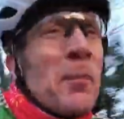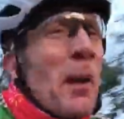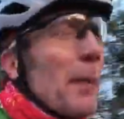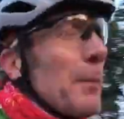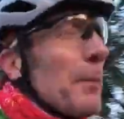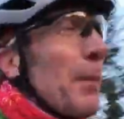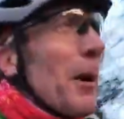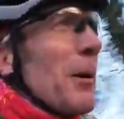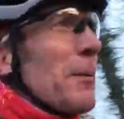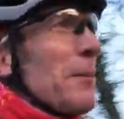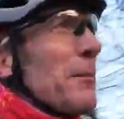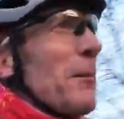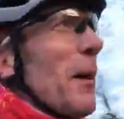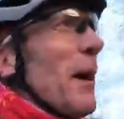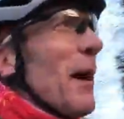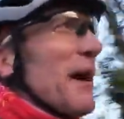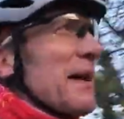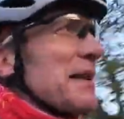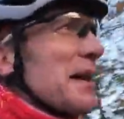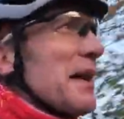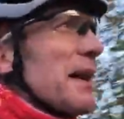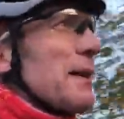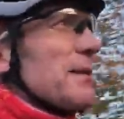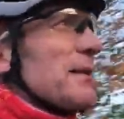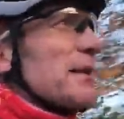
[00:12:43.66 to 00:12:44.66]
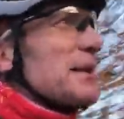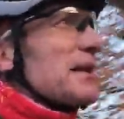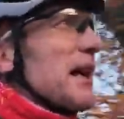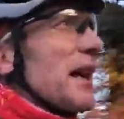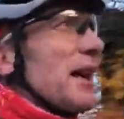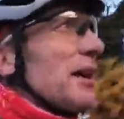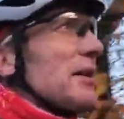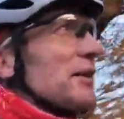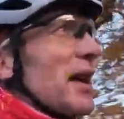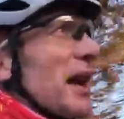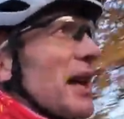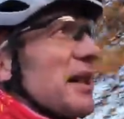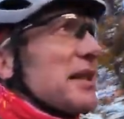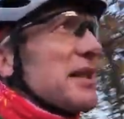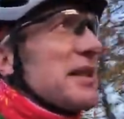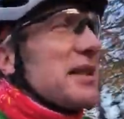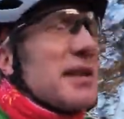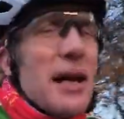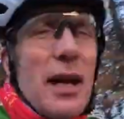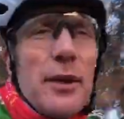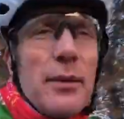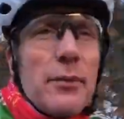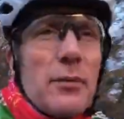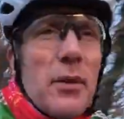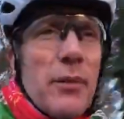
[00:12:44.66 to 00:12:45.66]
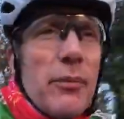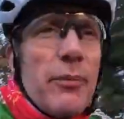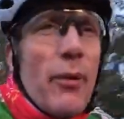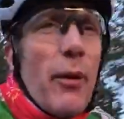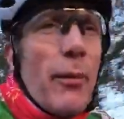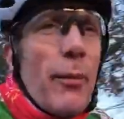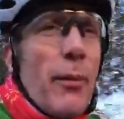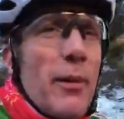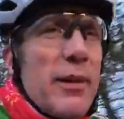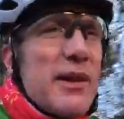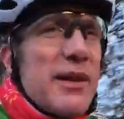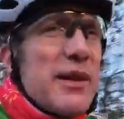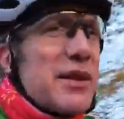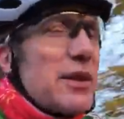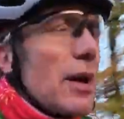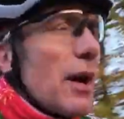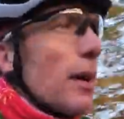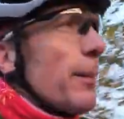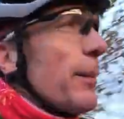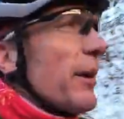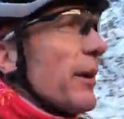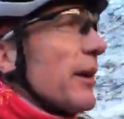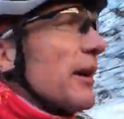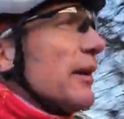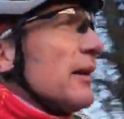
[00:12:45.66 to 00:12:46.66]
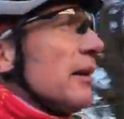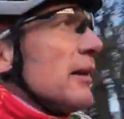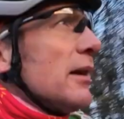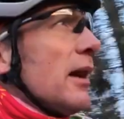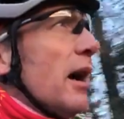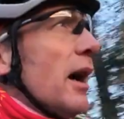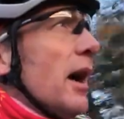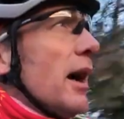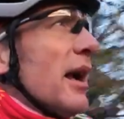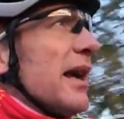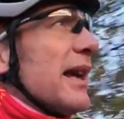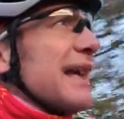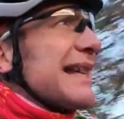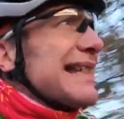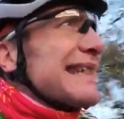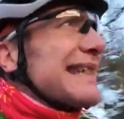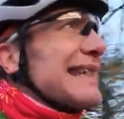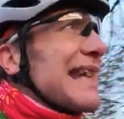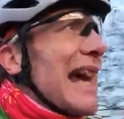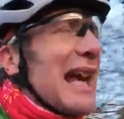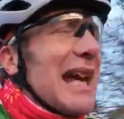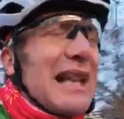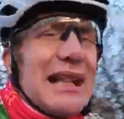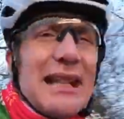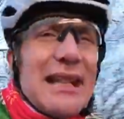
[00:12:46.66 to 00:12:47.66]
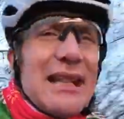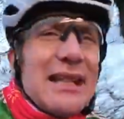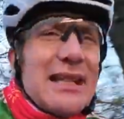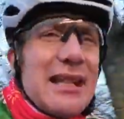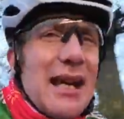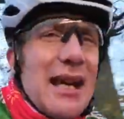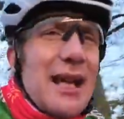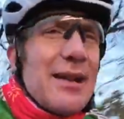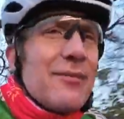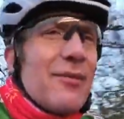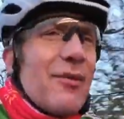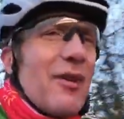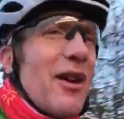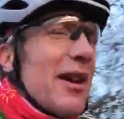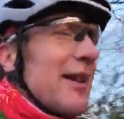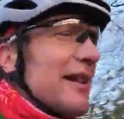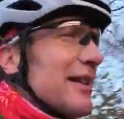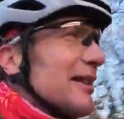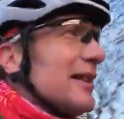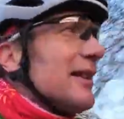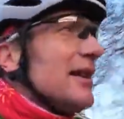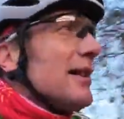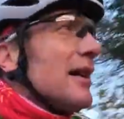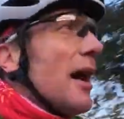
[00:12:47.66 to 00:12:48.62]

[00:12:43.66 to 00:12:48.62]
Both bikes, I would say, on that descent were probably stopping at exactly the same rate,